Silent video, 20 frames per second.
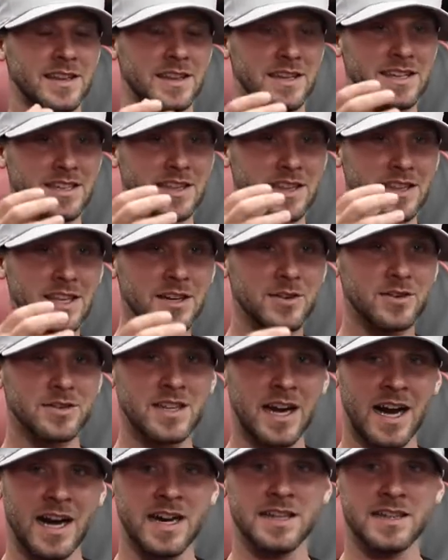these little
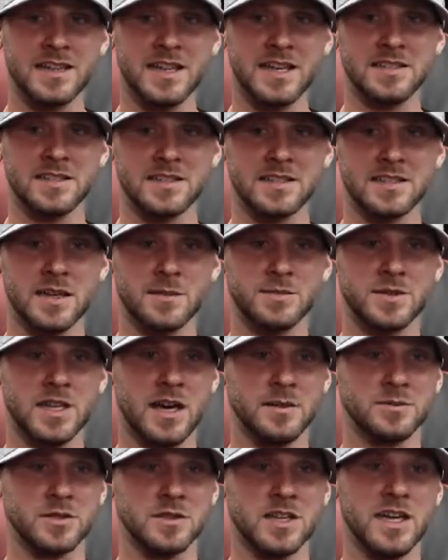tiny things that
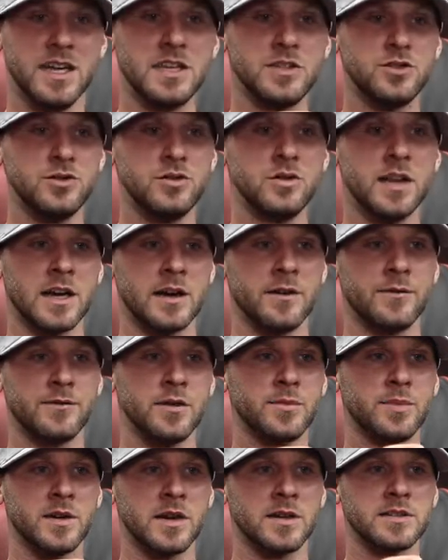sometimes just hit you like a
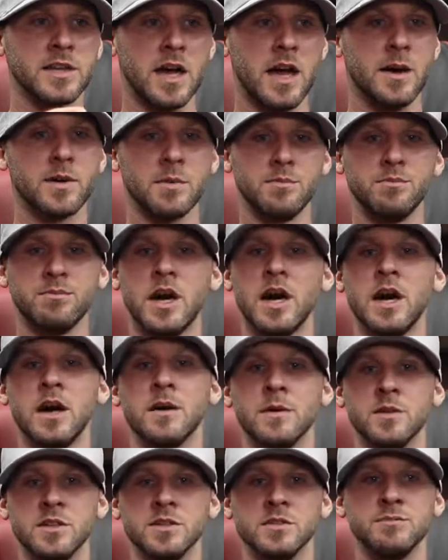flipping atomic
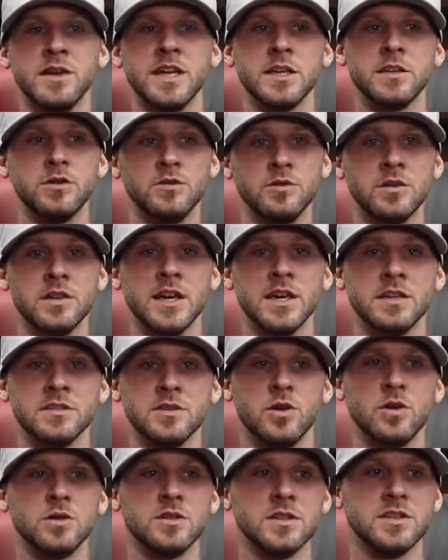bomb and just make you
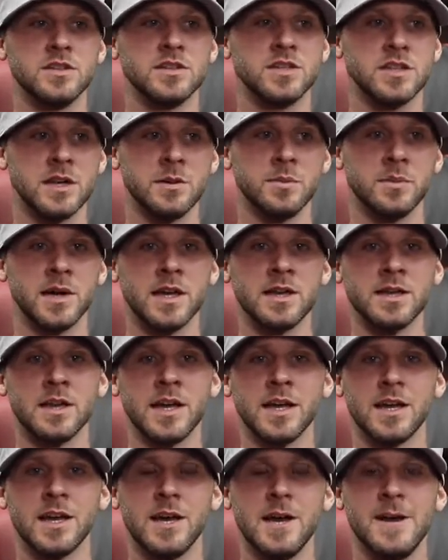realize, holy shit, man,
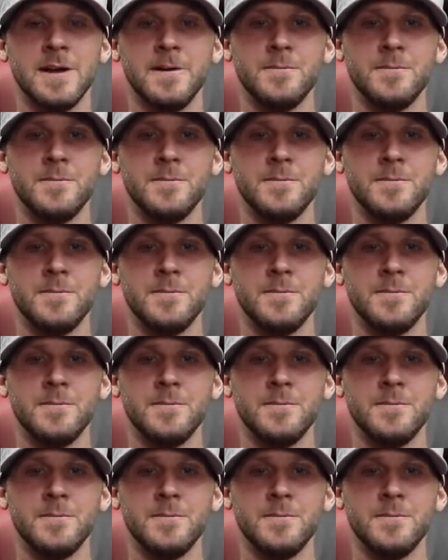like